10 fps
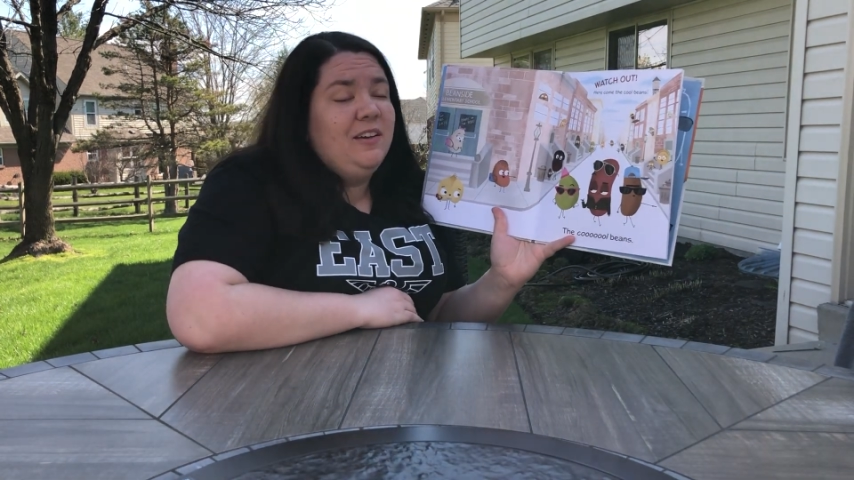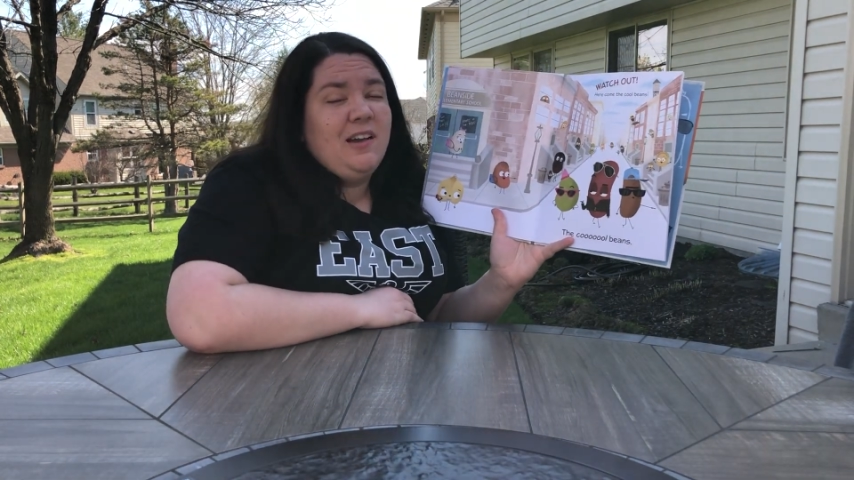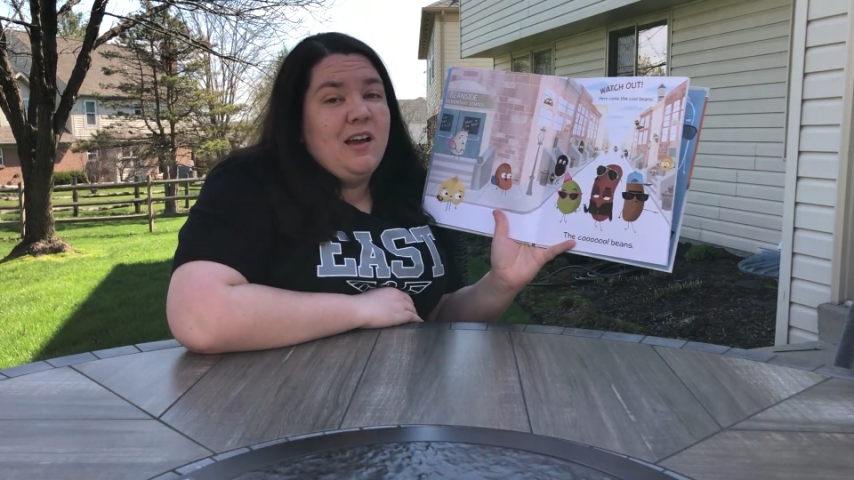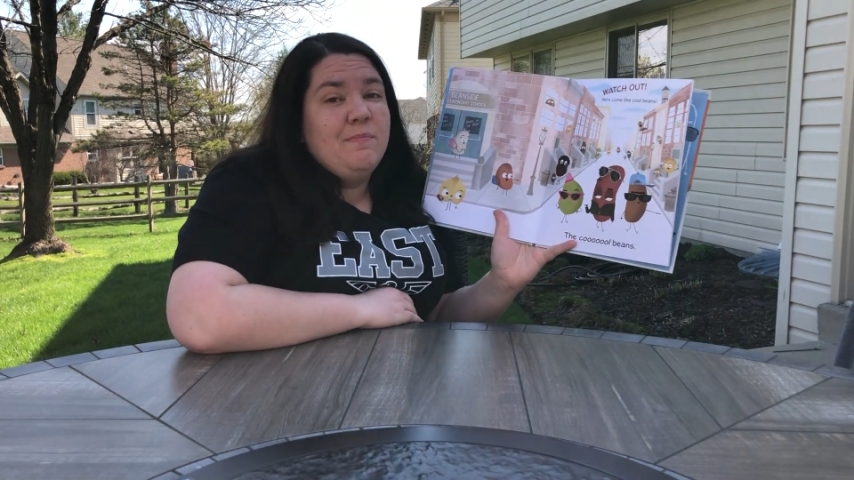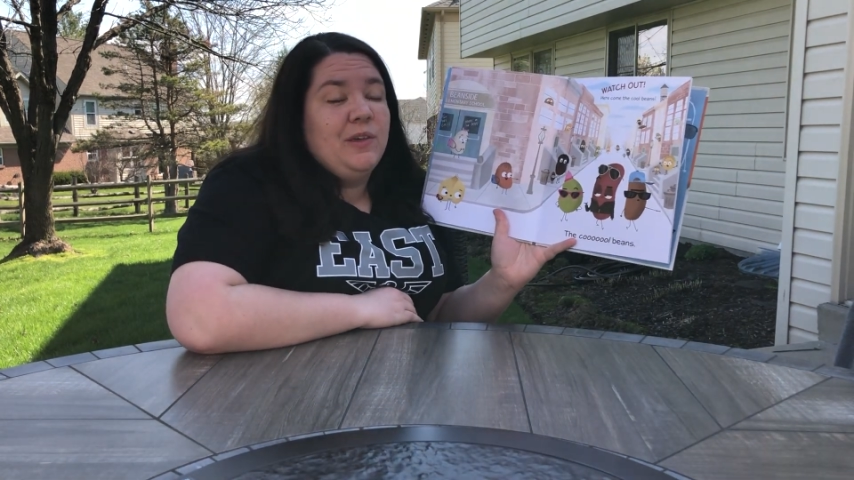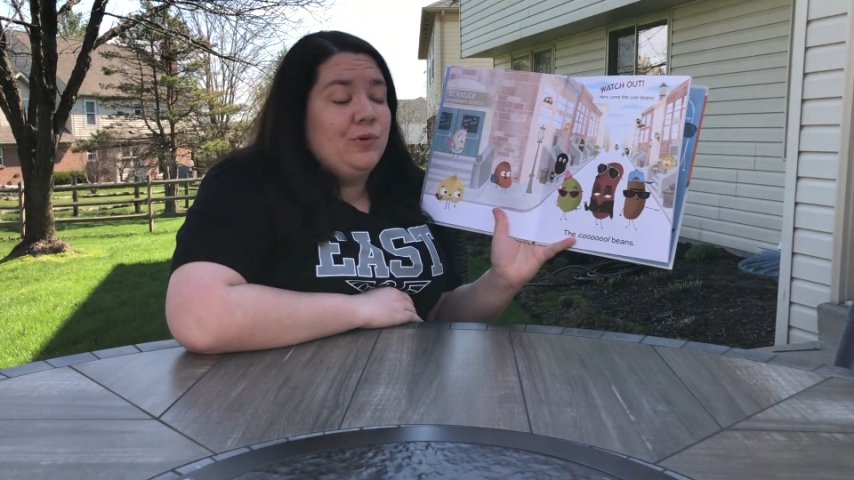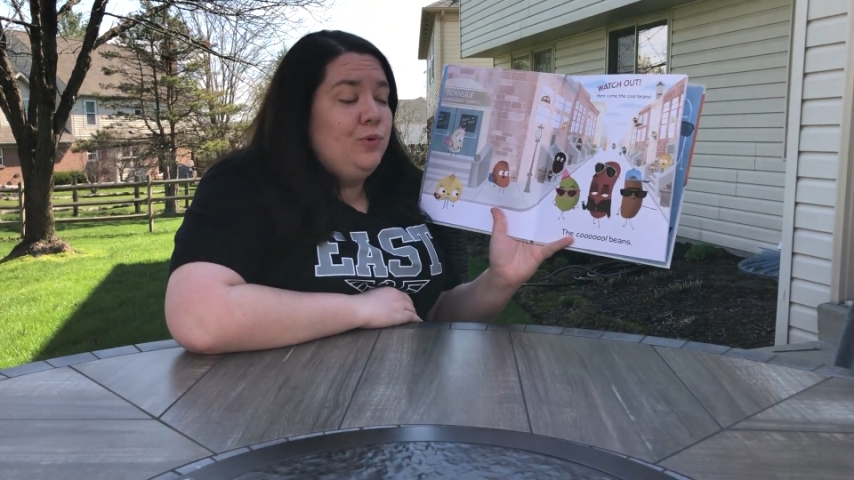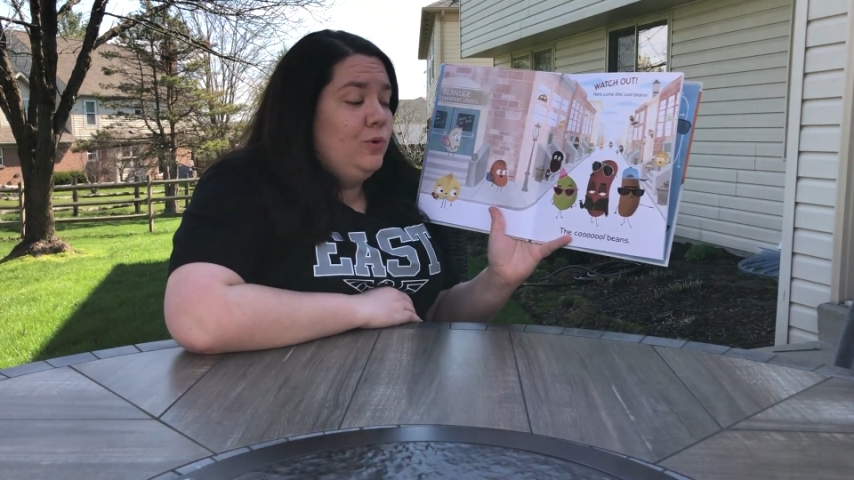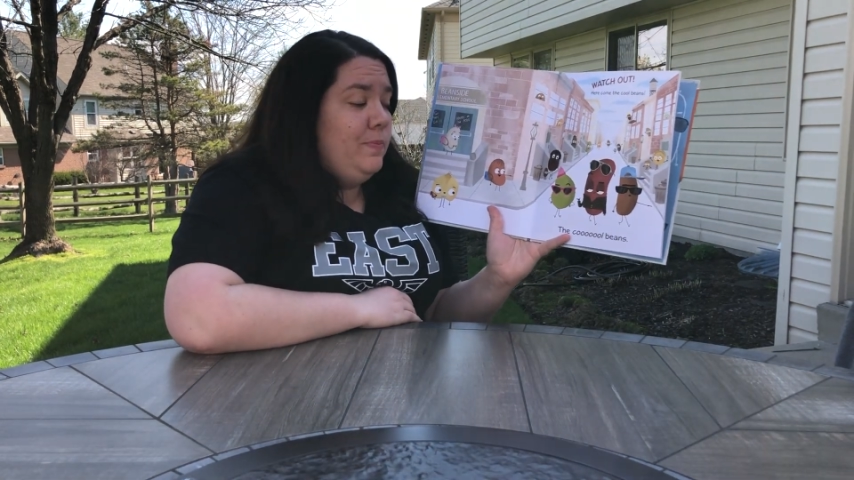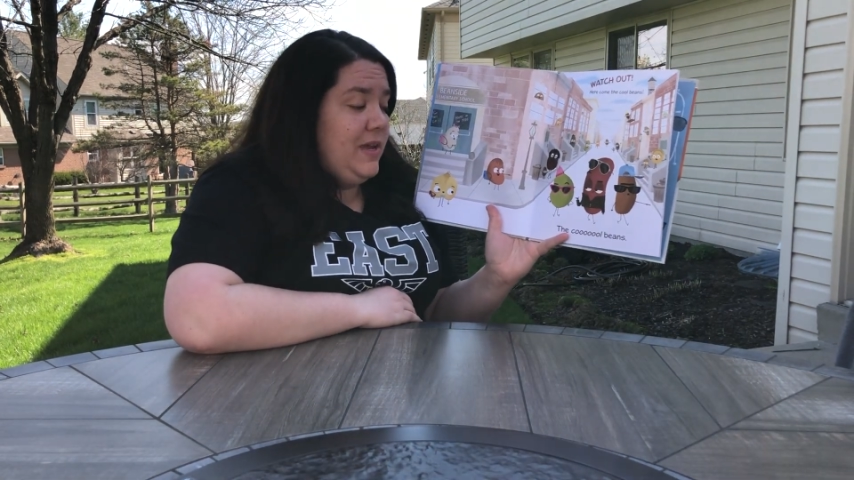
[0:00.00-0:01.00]
come the
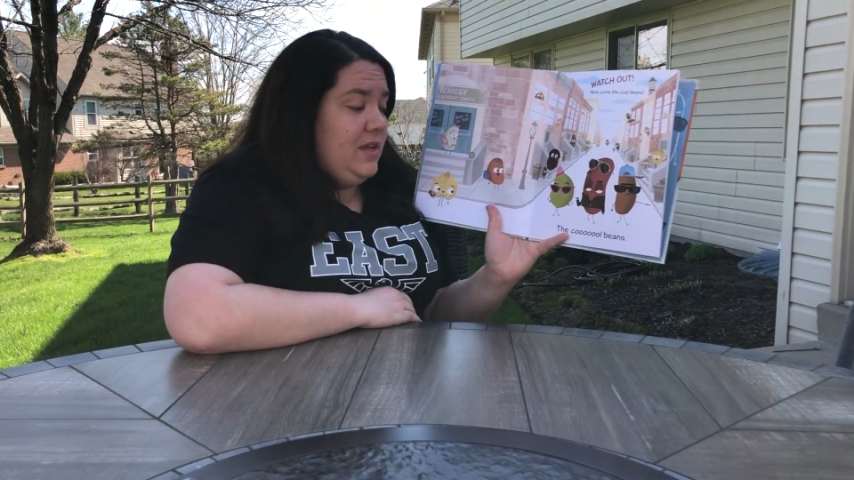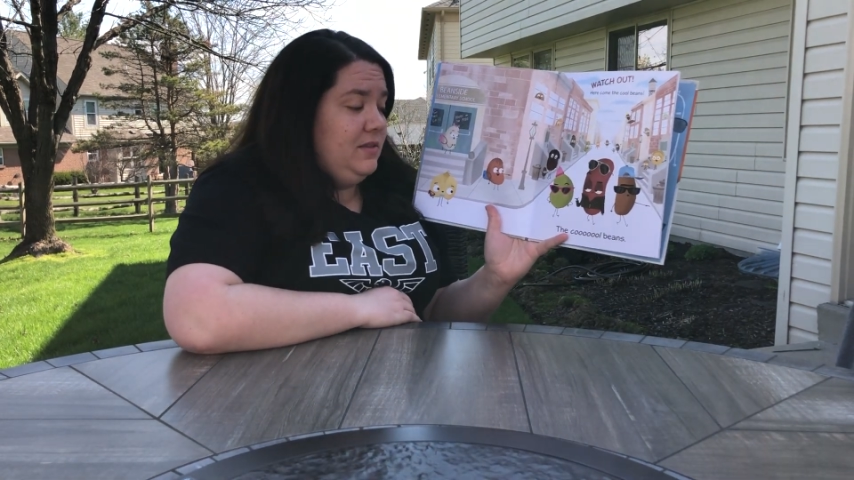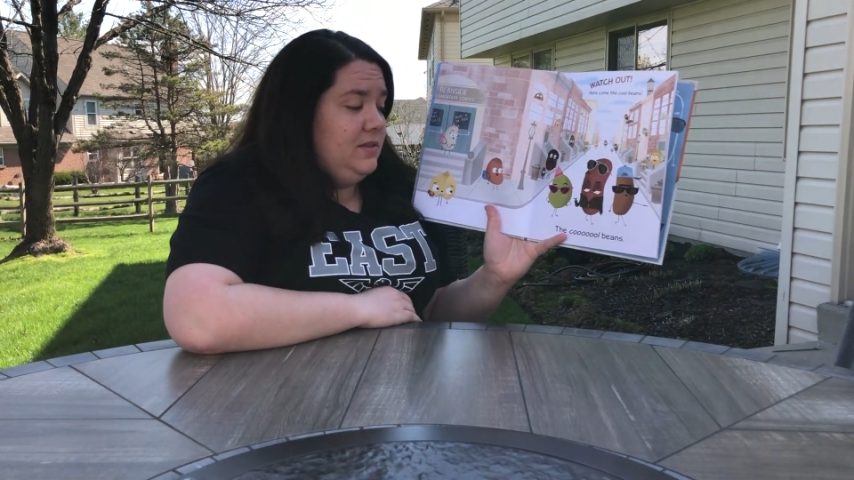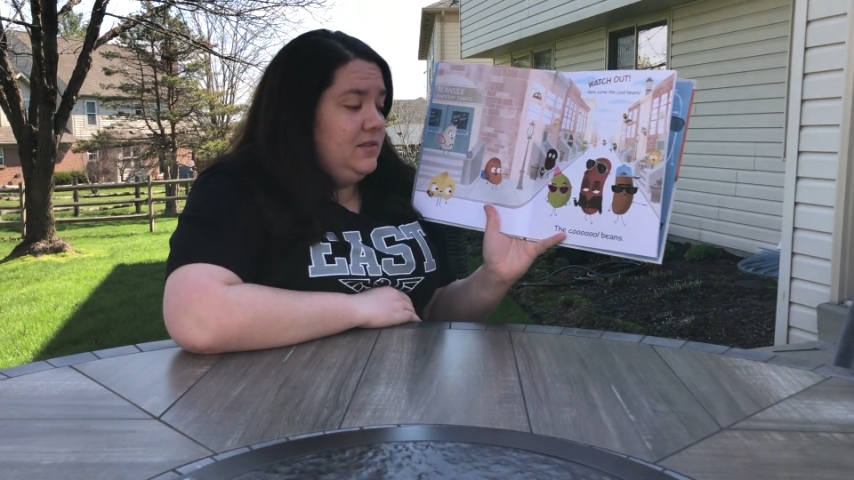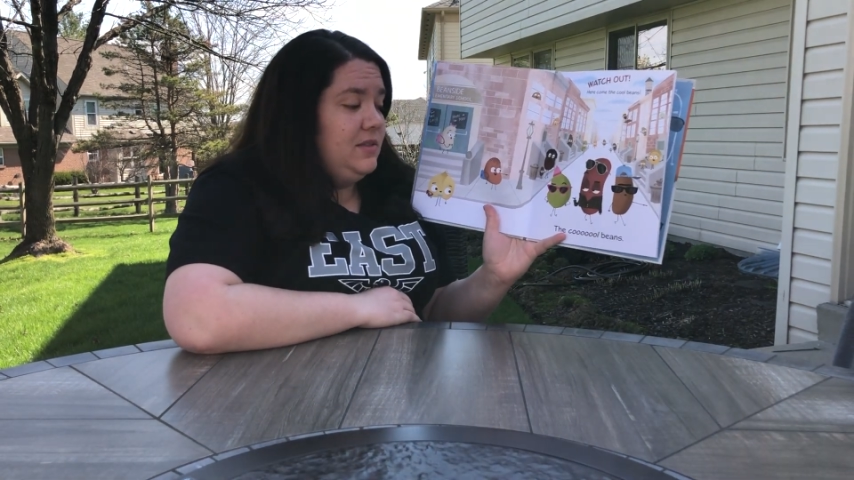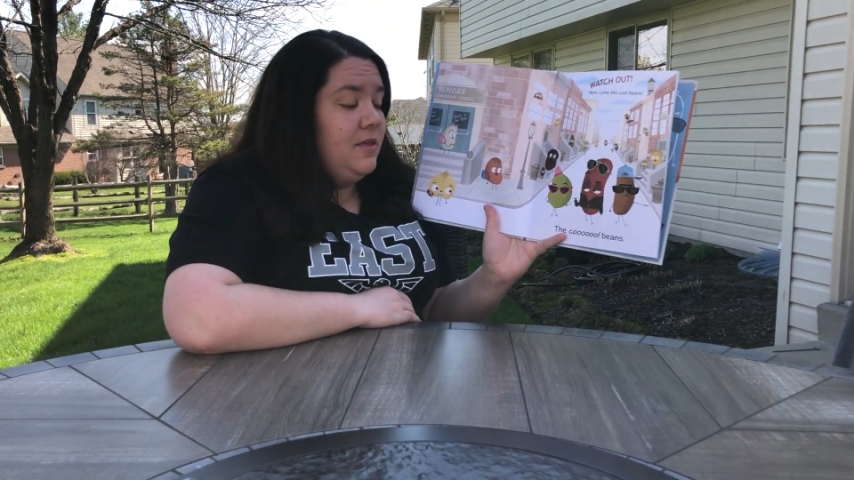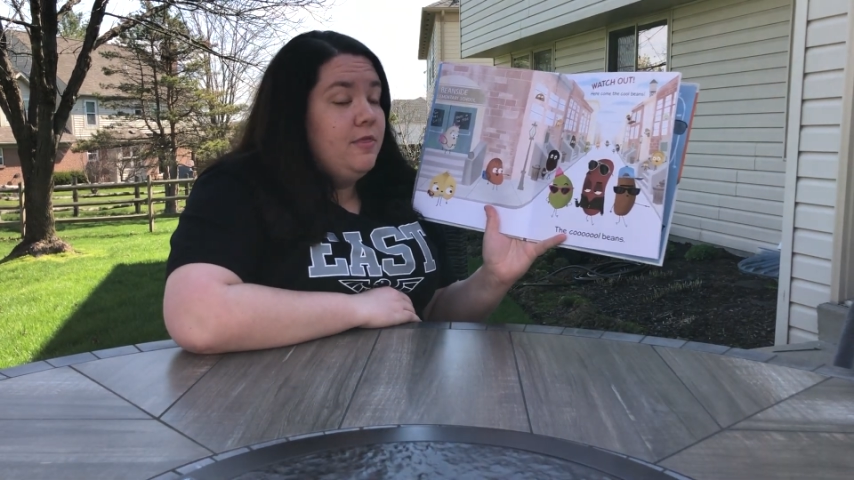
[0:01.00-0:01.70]
cool beans.